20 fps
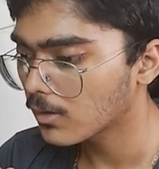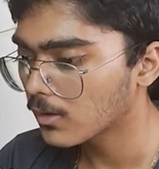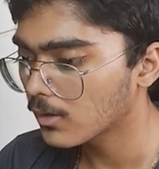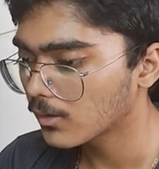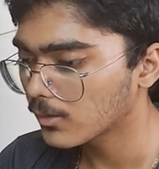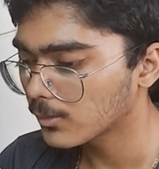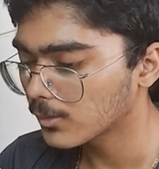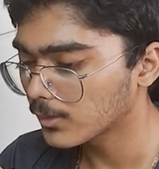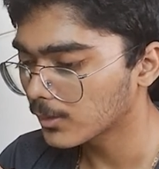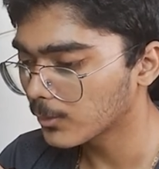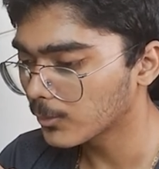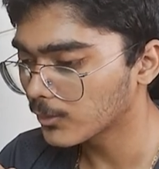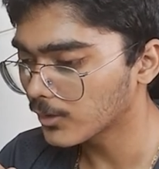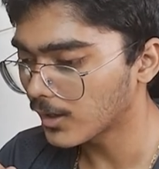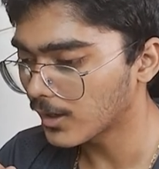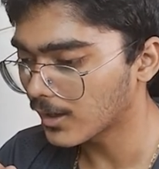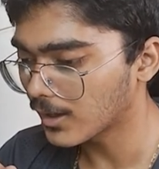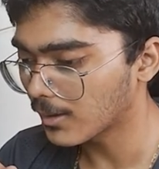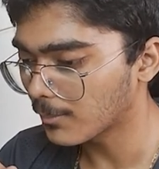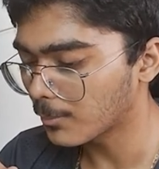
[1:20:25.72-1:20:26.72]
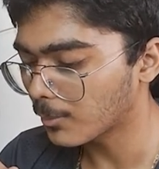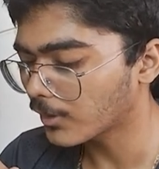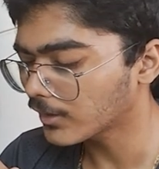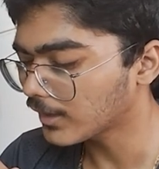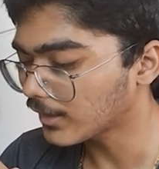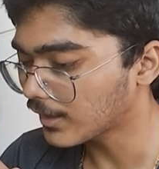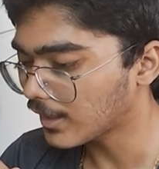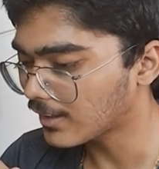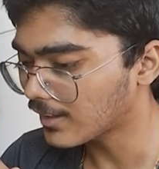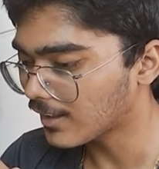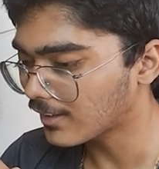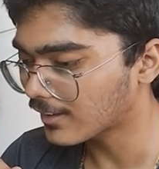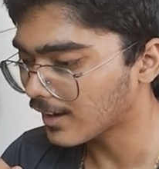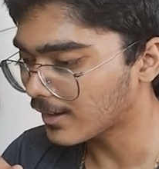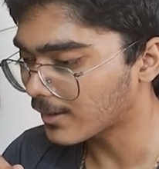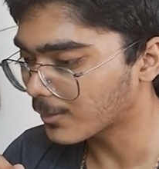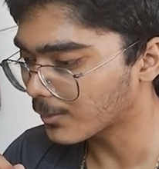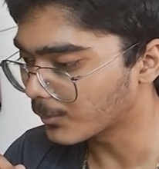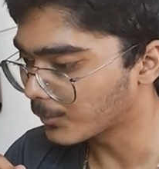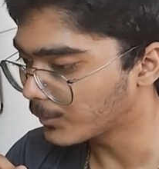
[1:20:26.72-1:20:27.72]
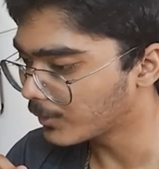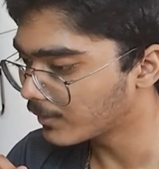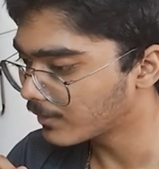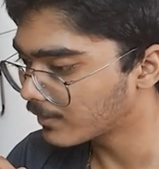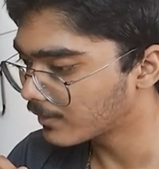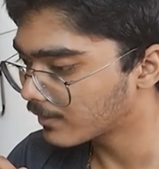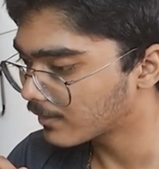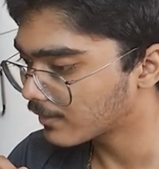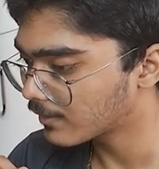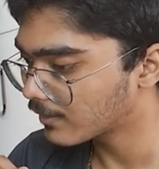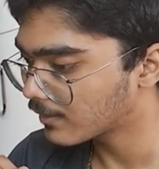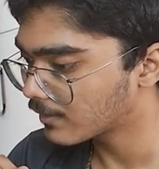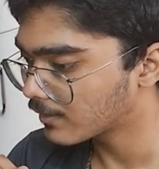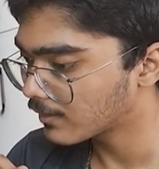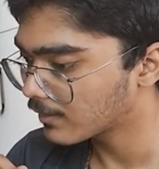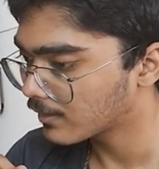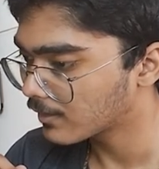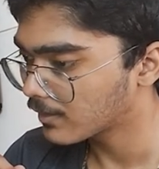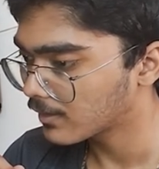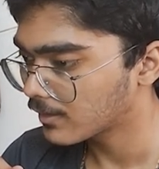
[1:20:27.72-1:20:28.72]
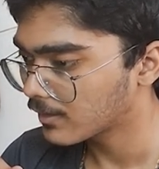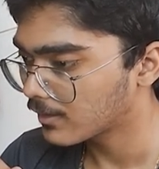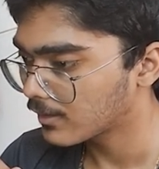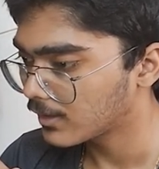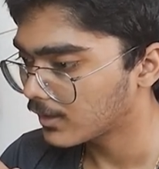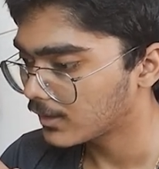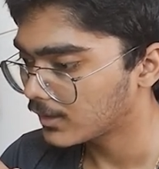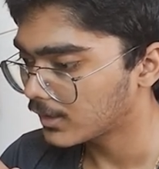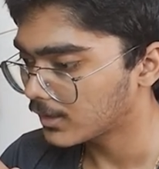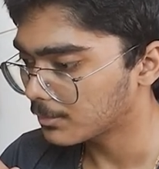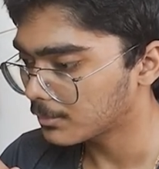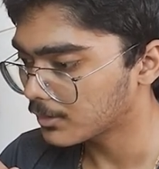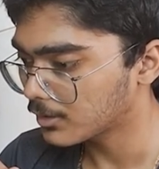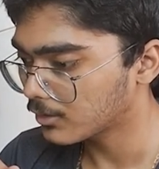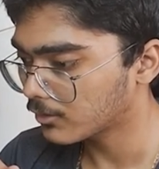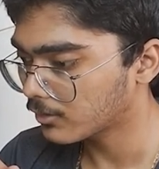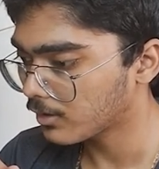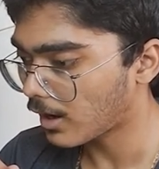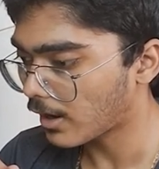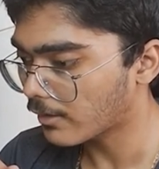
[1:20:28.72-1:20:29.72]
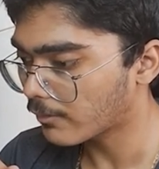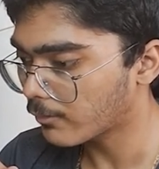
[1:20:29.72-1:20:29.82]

So the user hung up. Okay, that's kind of cool. Let me just try